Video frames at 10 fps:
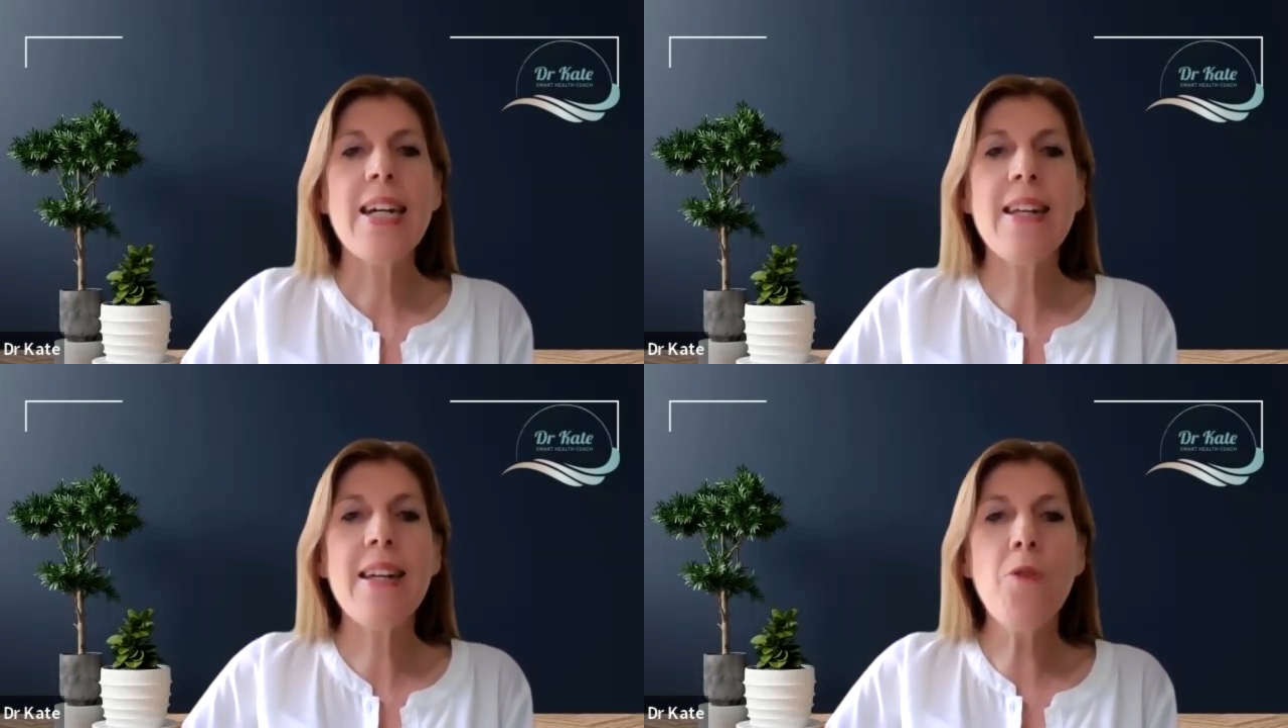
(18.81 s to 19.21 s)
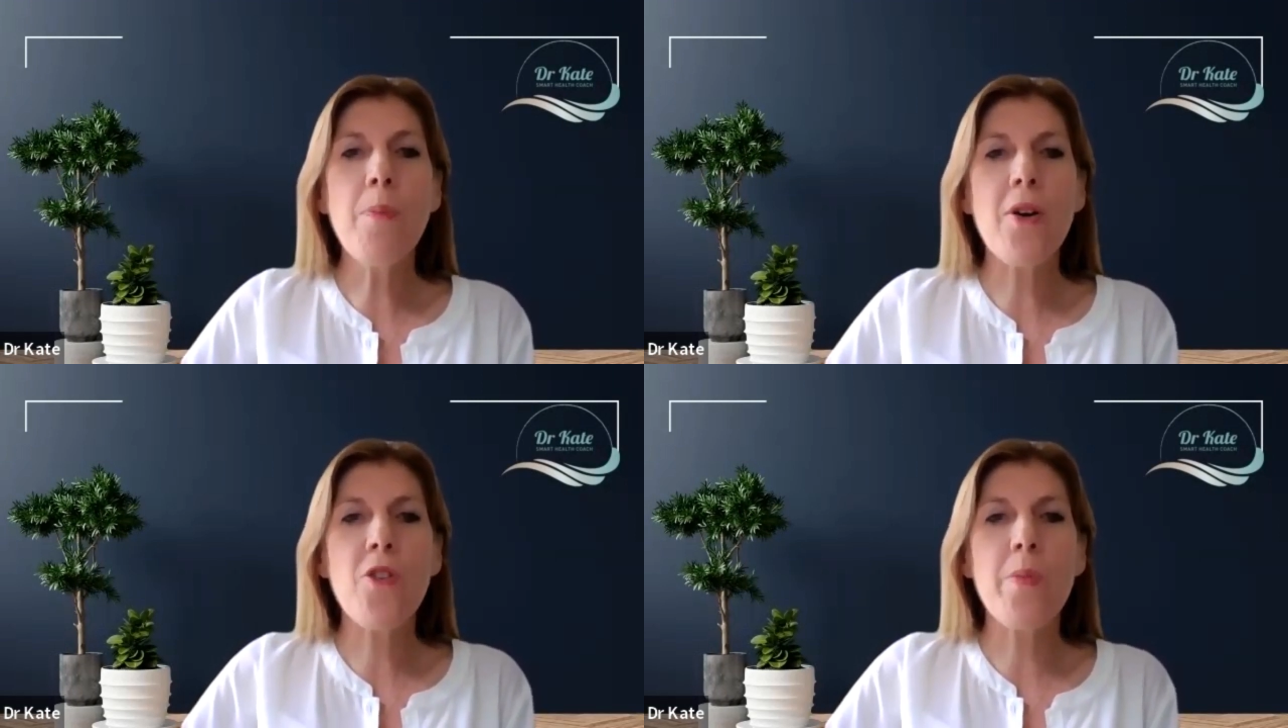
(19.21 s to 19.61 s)
It
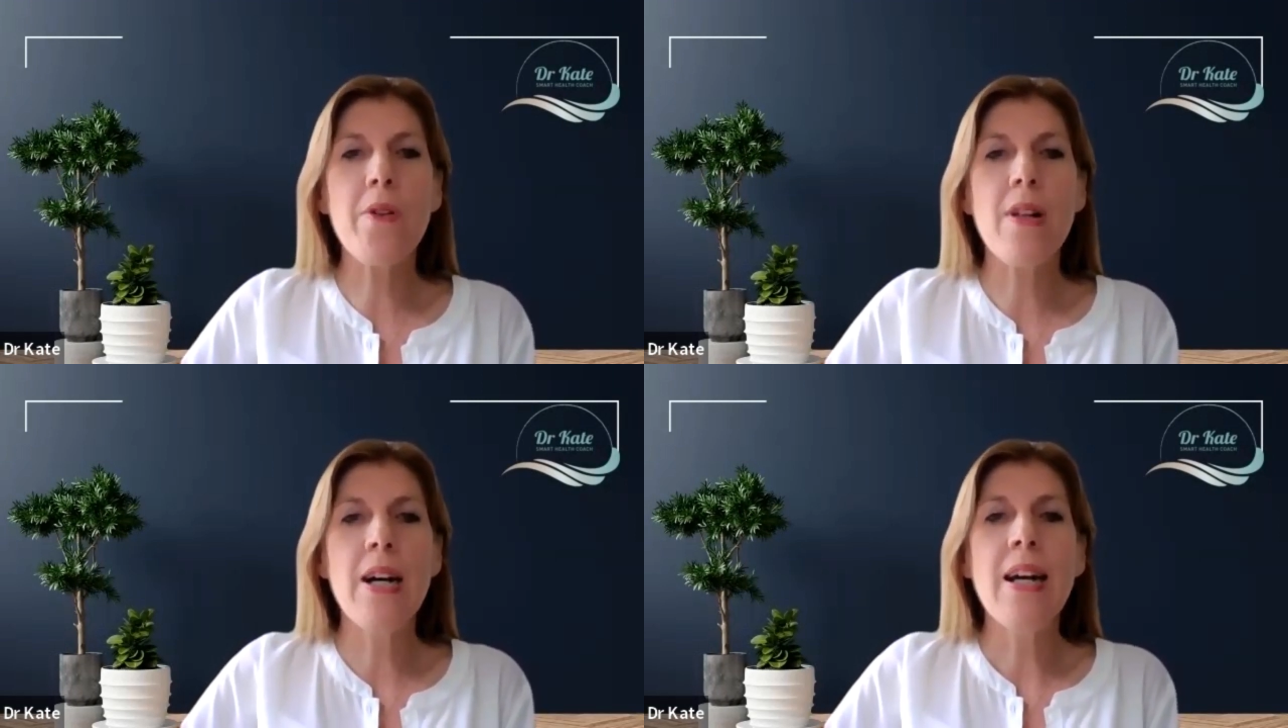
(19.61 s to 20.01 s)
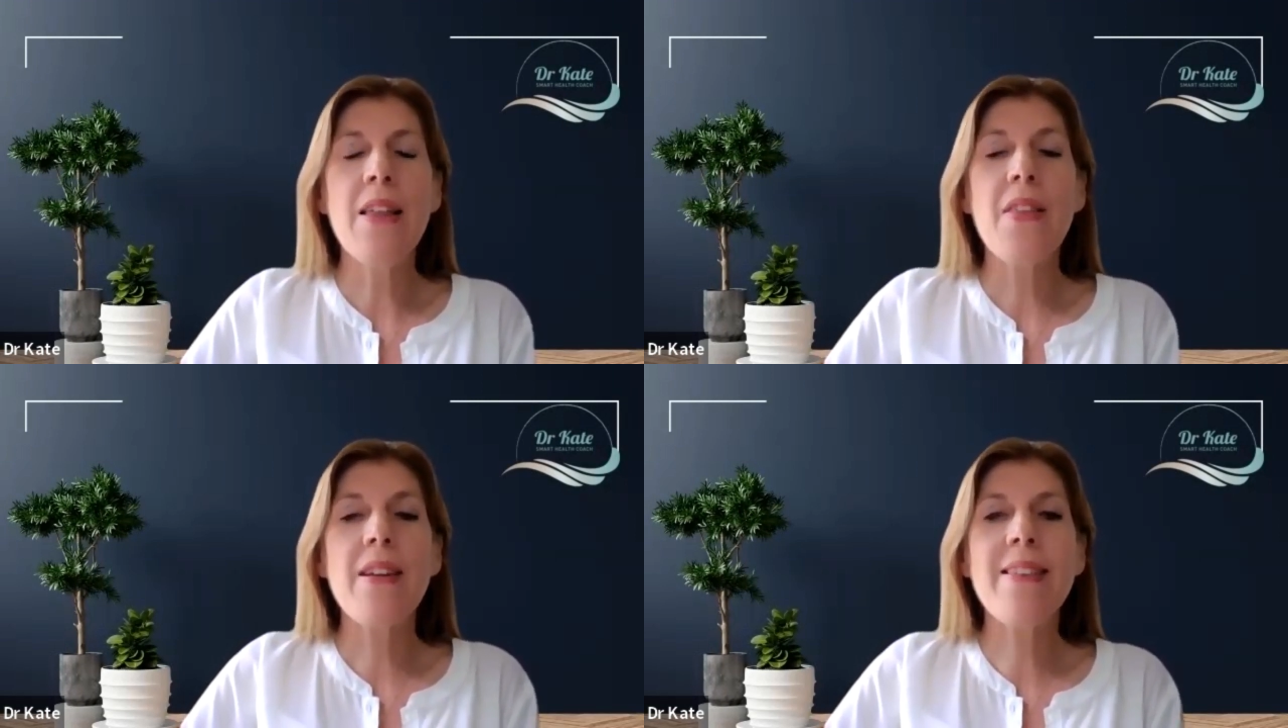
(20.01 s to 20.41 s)
is possible
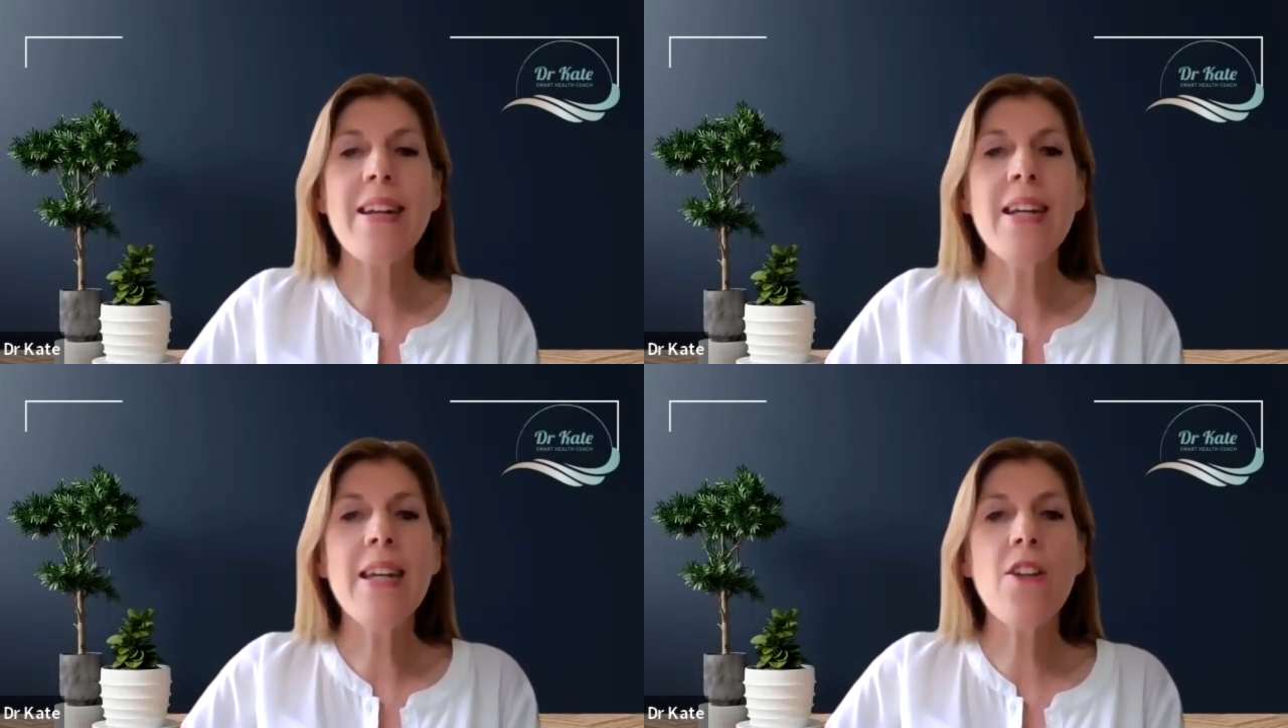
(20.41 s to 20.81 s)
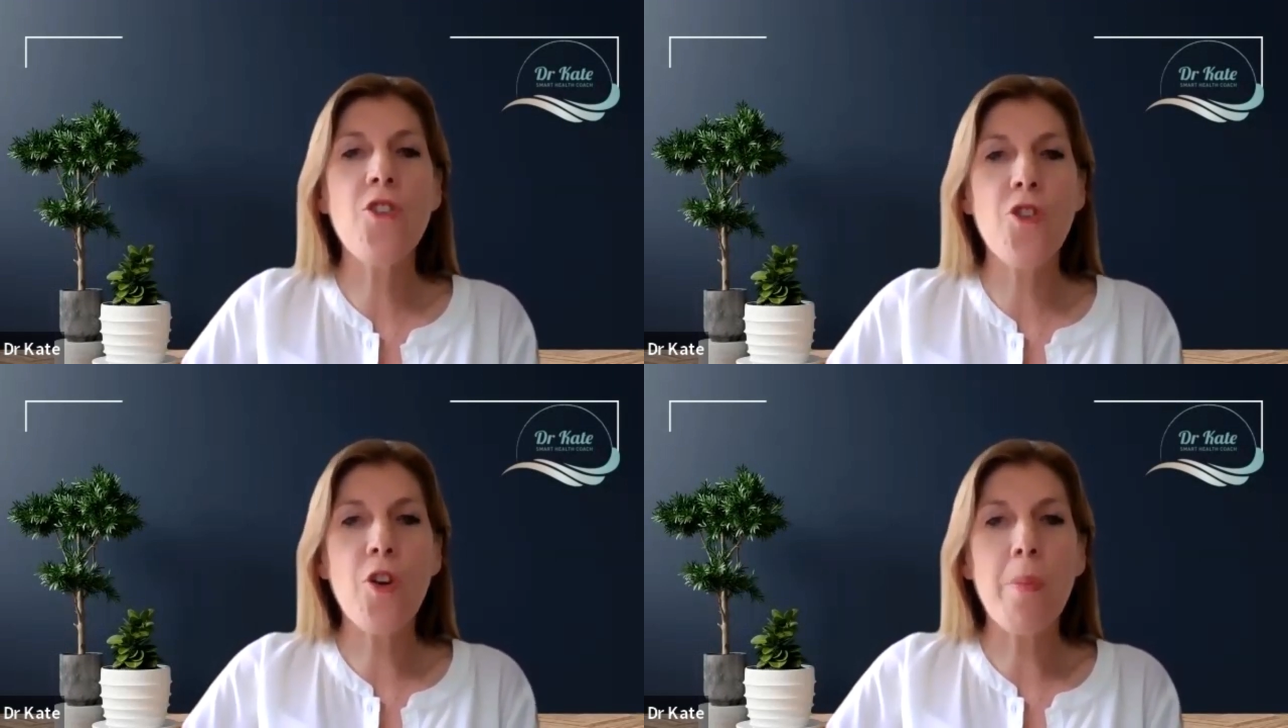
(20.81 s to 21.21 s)
that suddenly
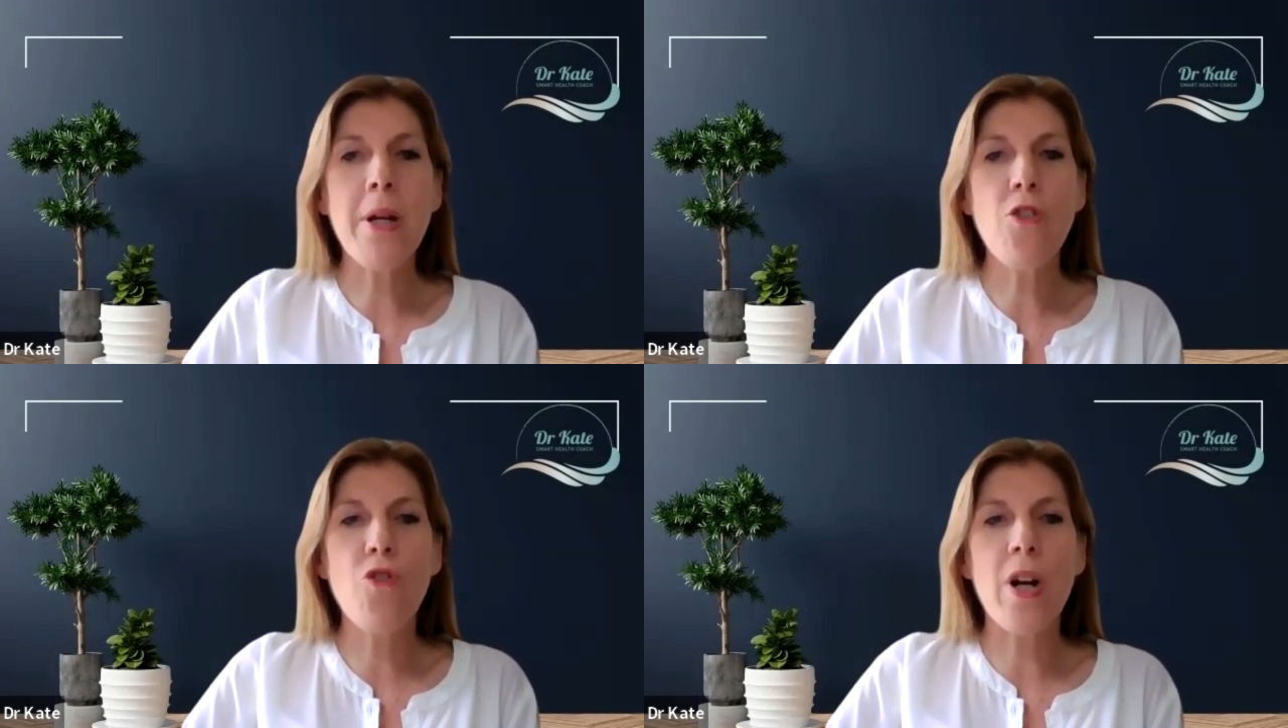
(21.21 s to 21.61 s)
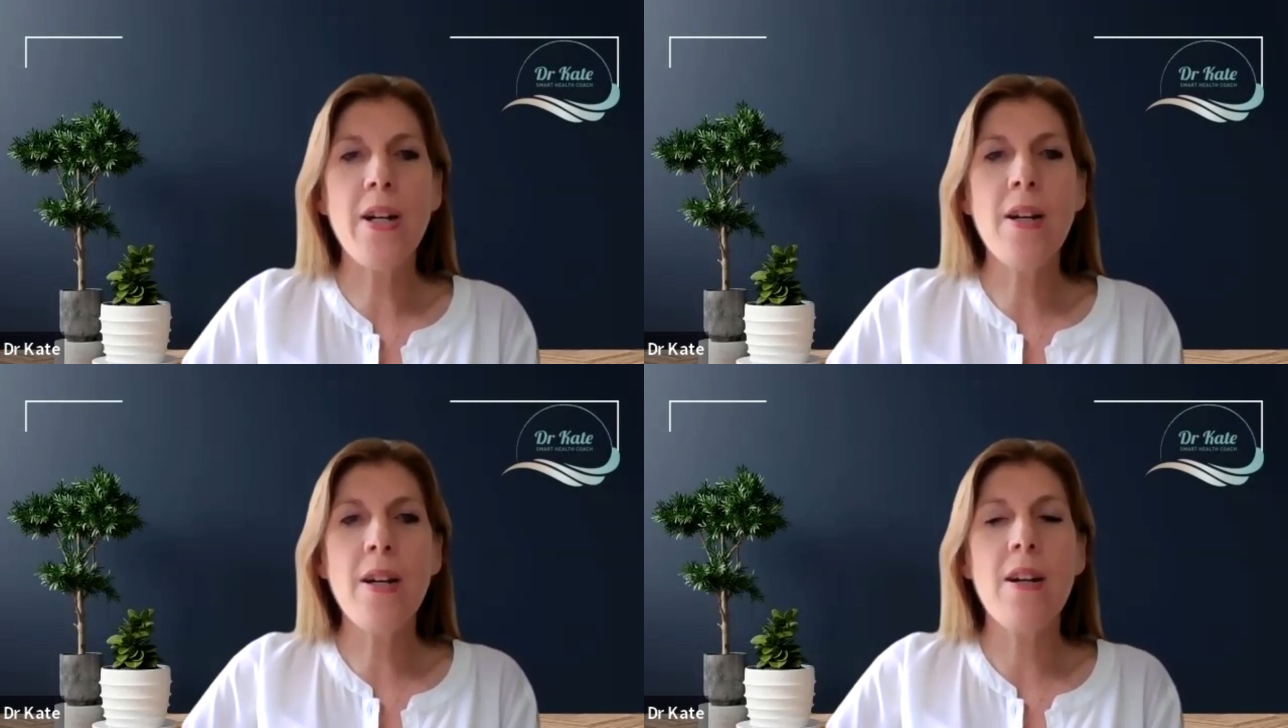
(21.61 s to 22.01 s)
stopping a
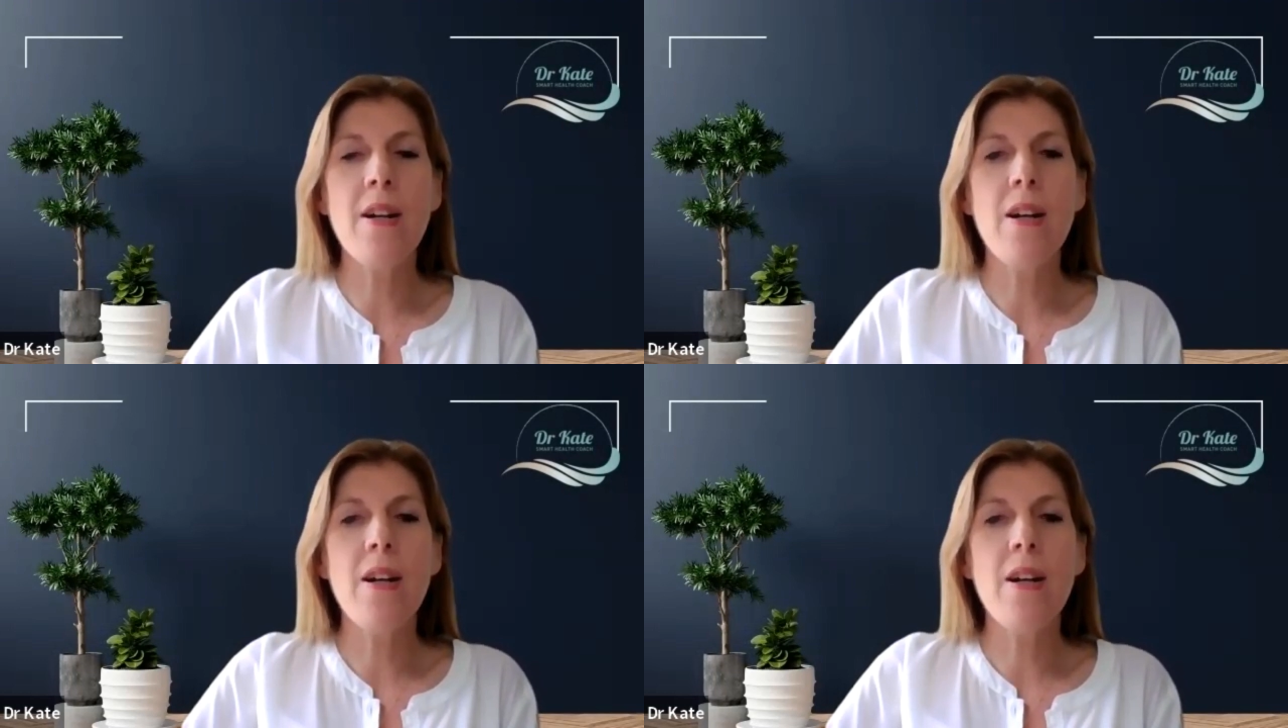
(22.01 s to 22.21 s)
drug,